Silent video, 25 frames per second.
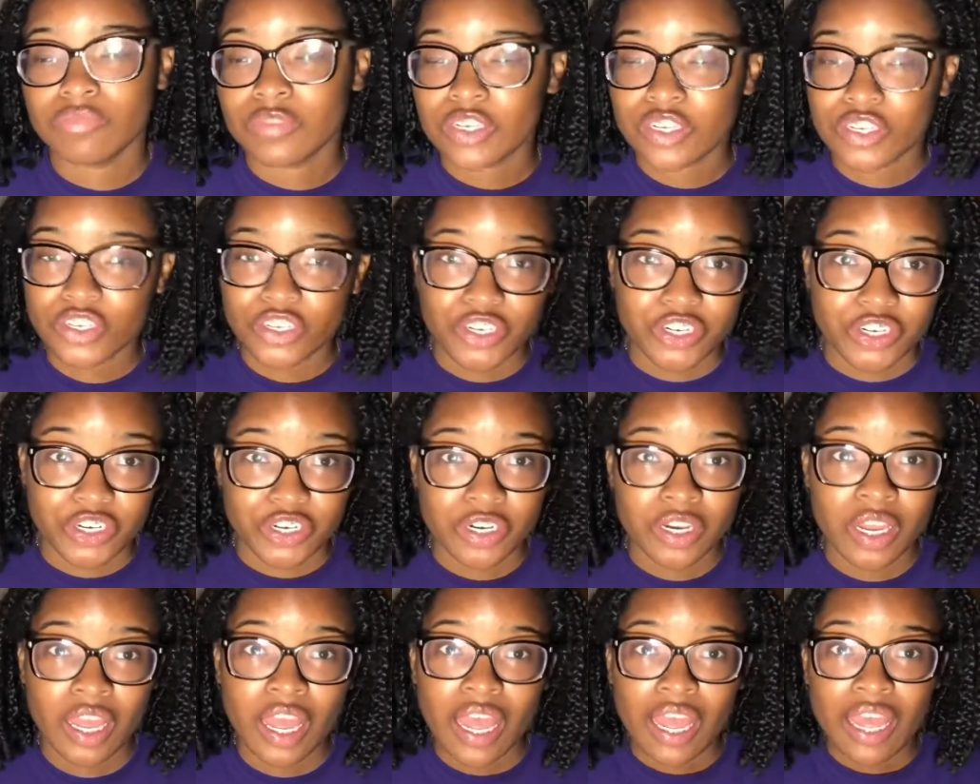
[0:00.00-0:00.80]

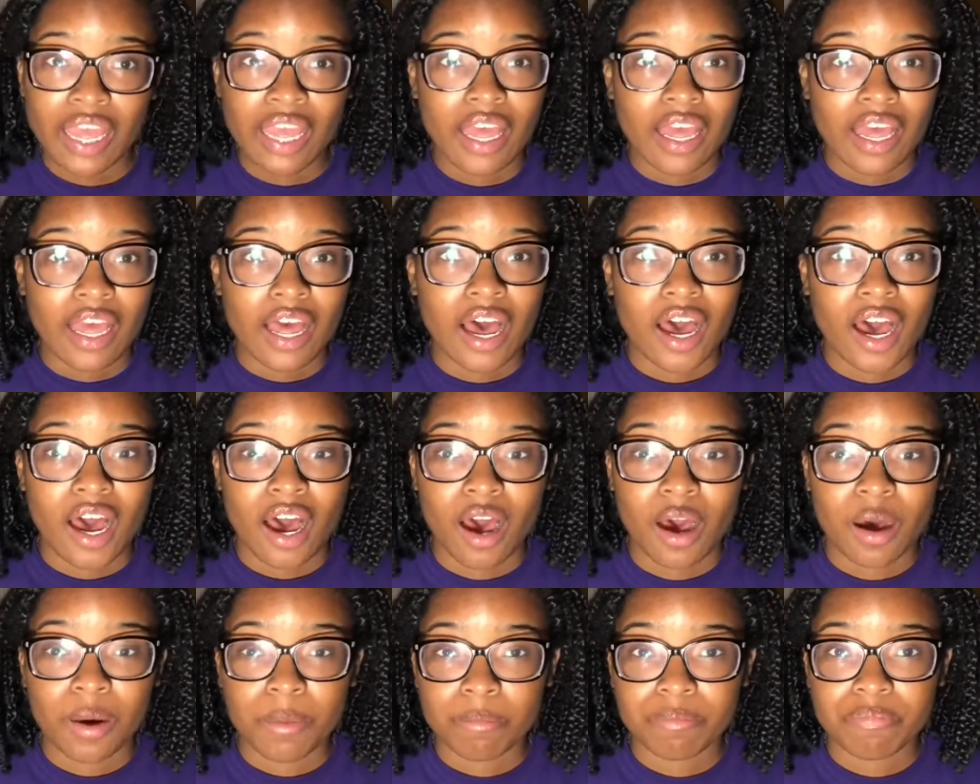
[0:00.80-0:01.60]
sugar,
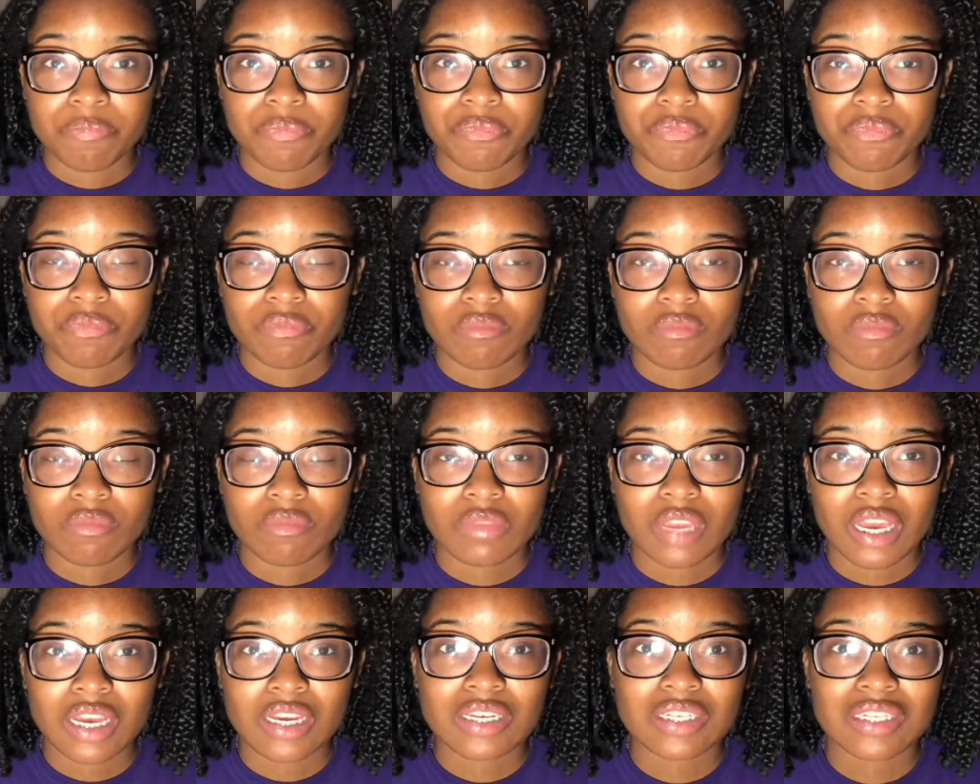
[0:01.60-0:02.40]

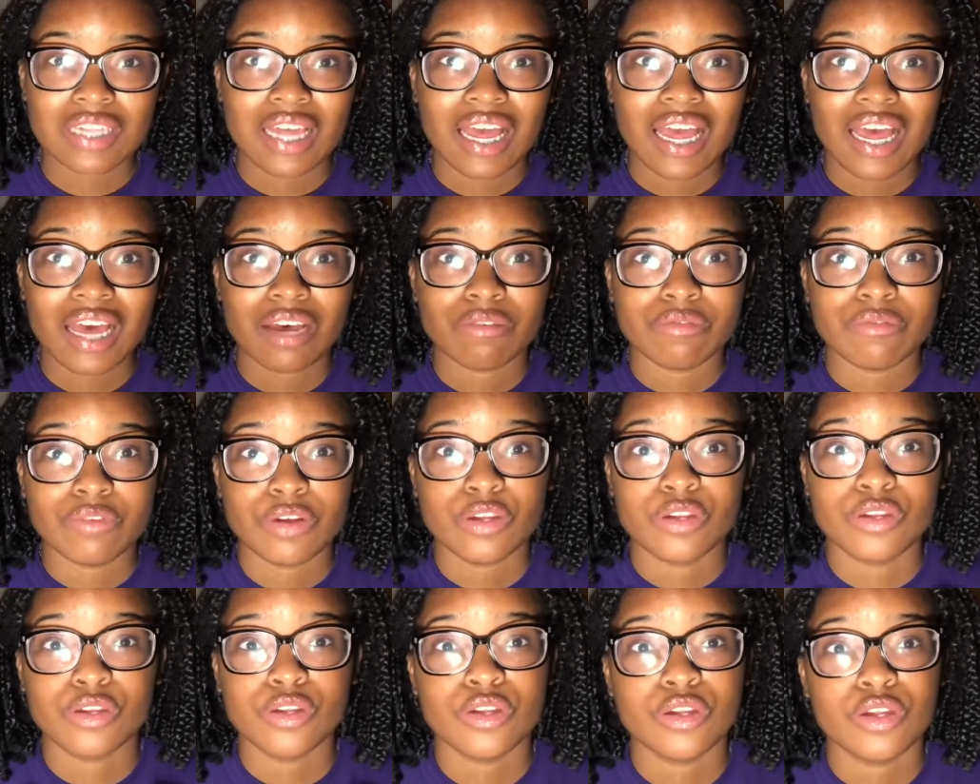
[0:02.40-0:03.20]
because I
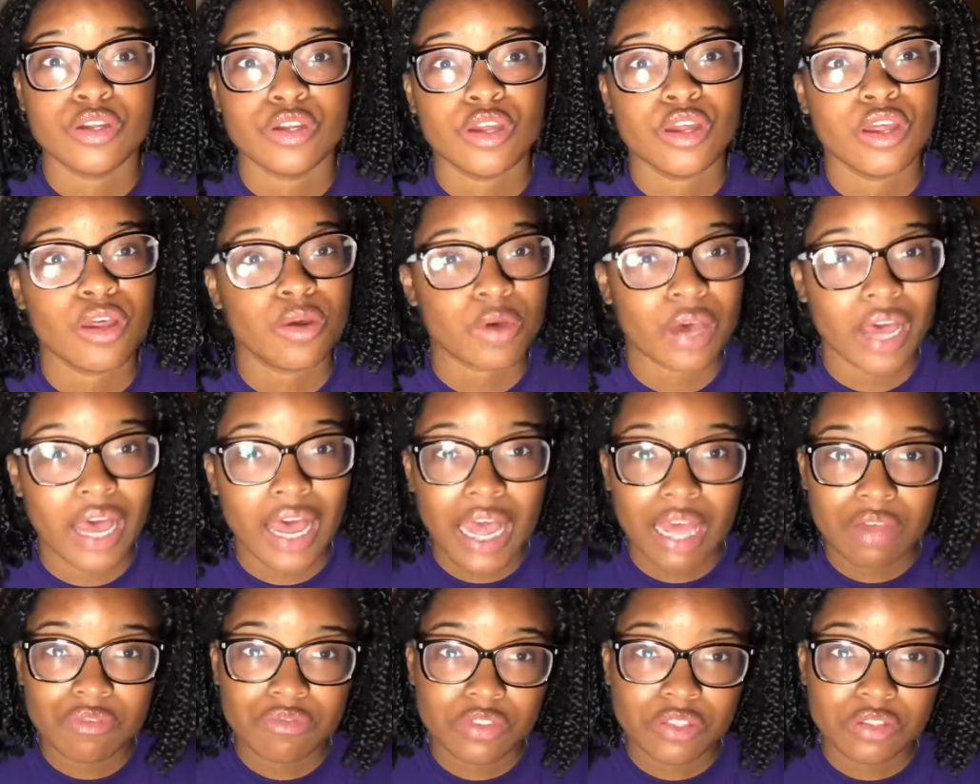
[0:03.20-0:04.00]

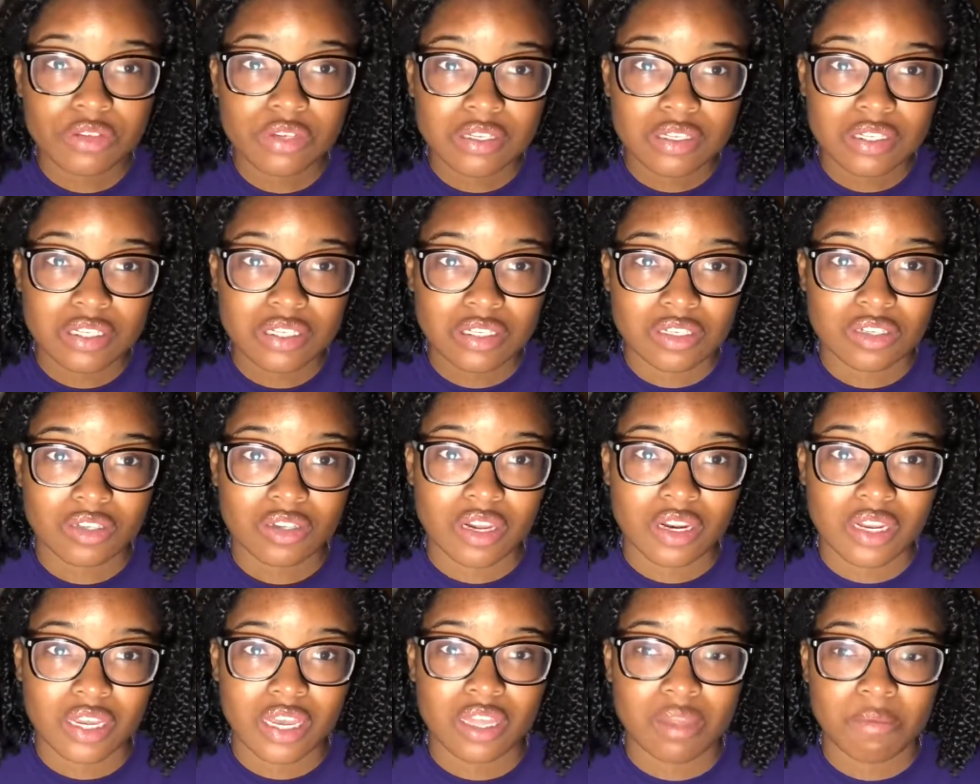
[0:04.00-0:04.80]
have 3 sisters
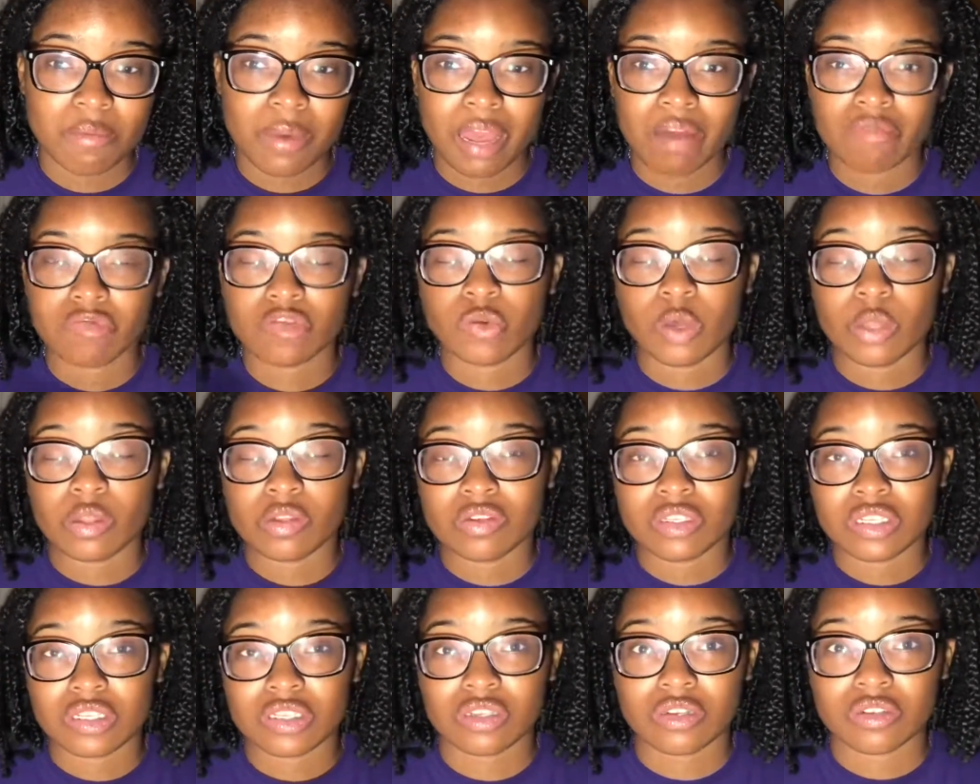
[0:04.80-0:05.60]
altogether, but I have 2 other
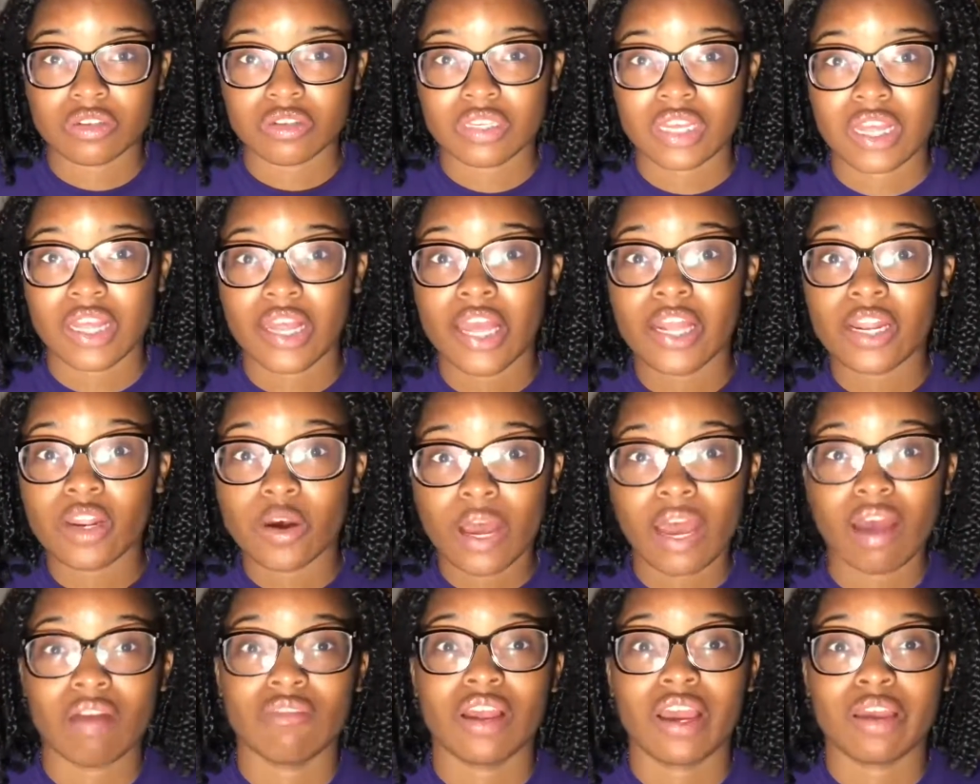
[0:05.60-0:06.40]
sisters and they don't
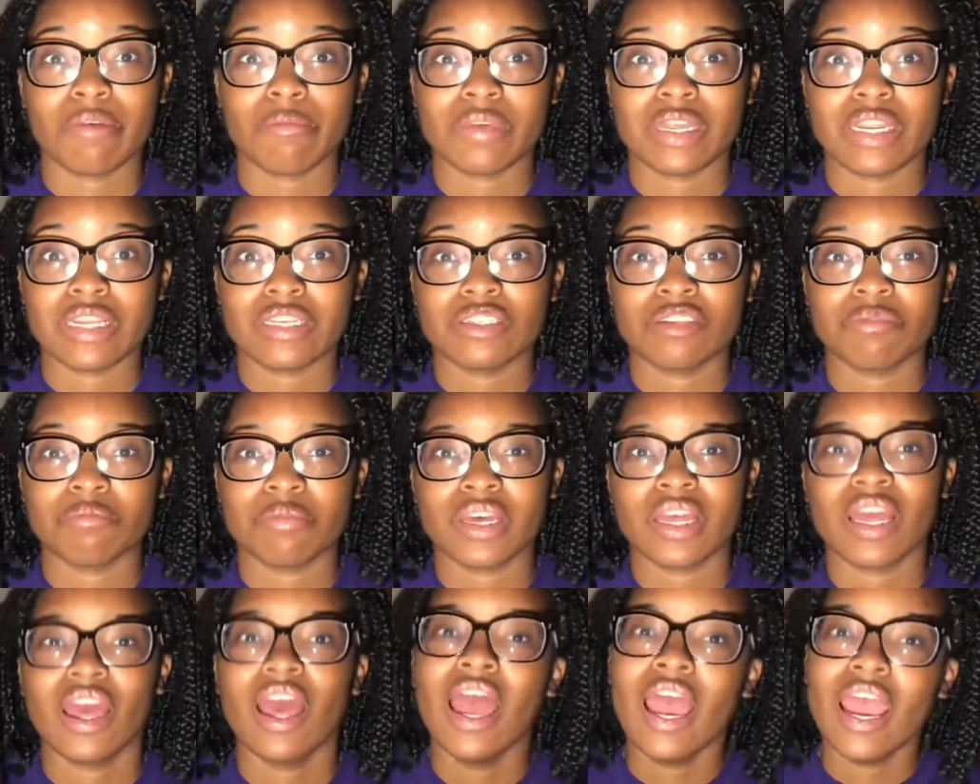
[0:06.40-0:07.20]
have diabetes,
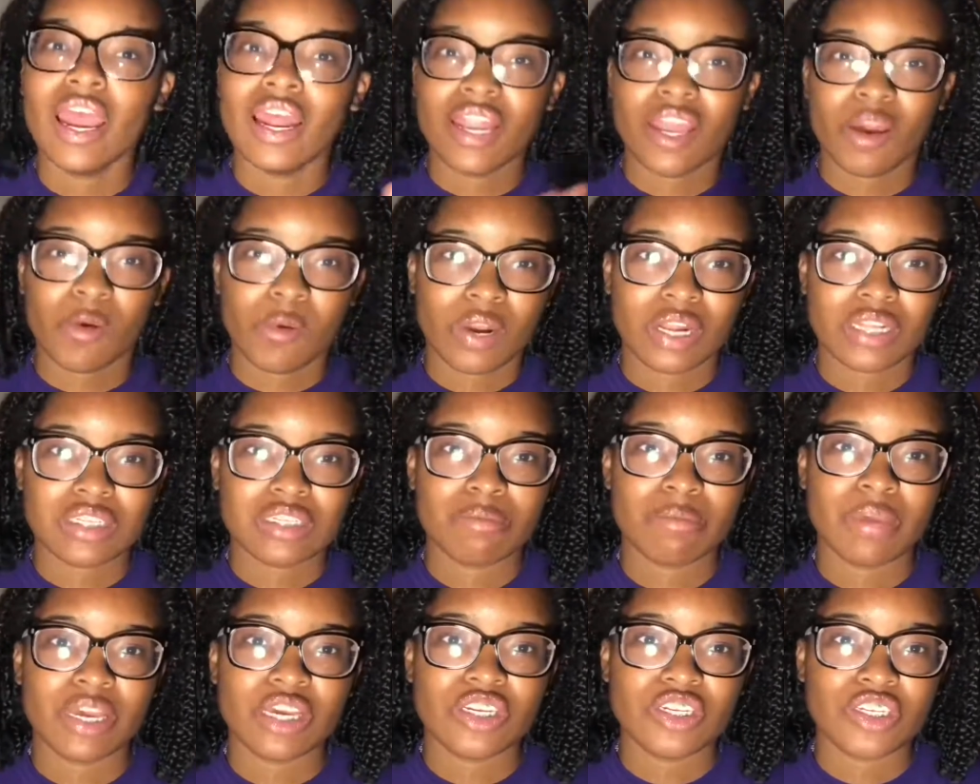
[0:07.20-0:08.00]
but they wanted to
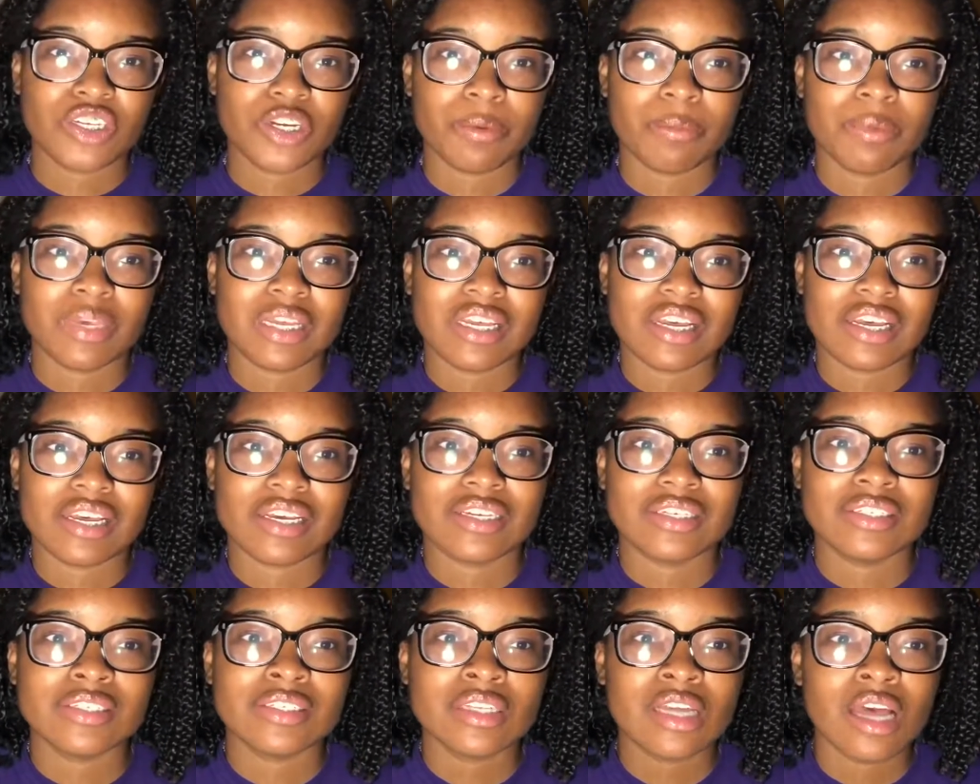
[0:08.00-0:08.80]
make sure
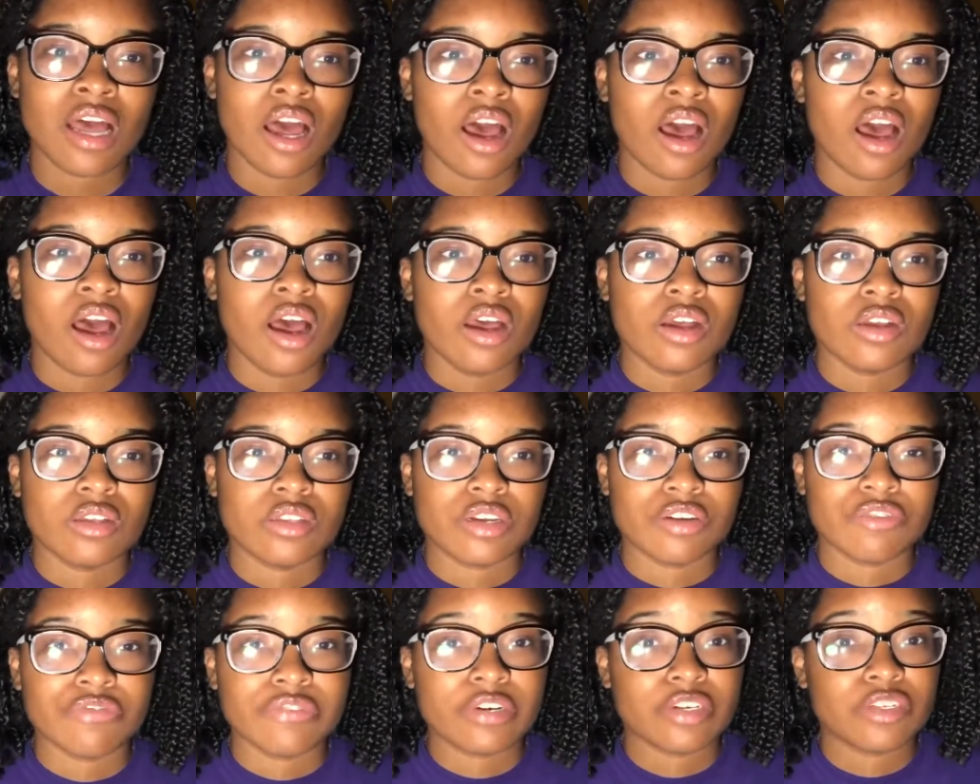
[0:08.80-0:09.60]
because
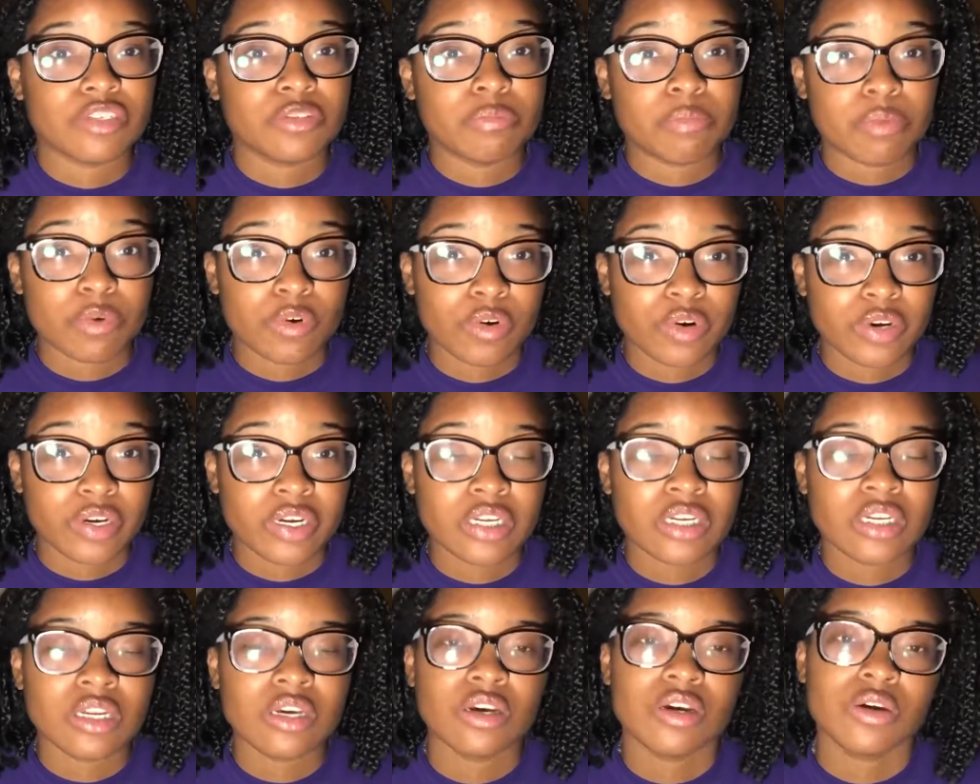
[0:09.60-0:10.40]
their
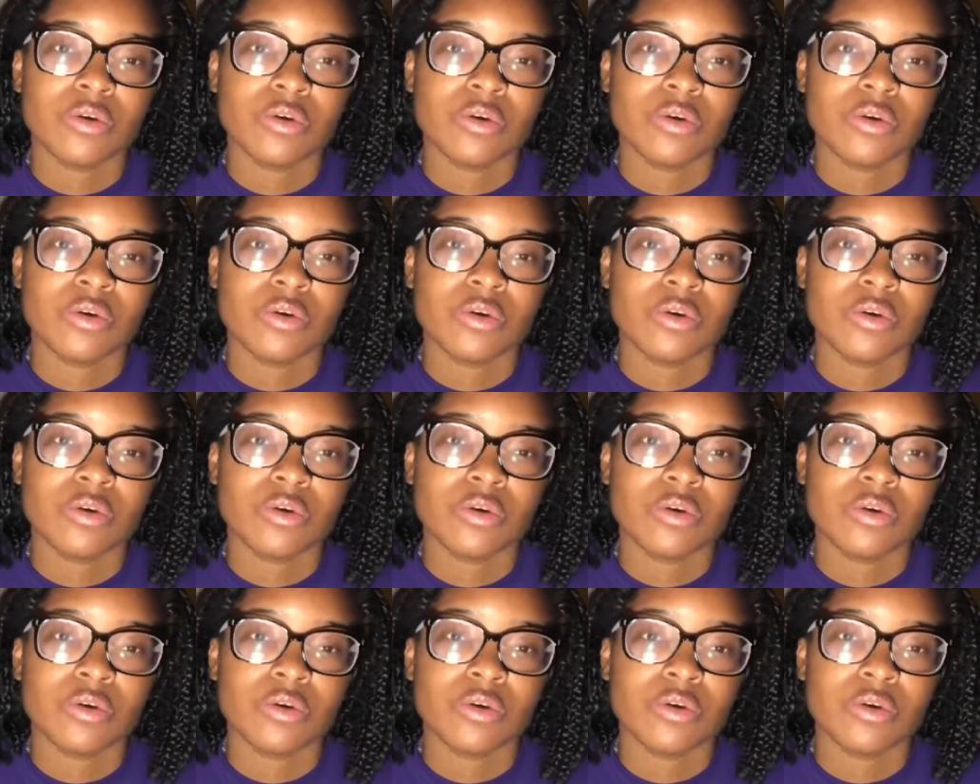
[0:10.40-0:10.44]
firstborn,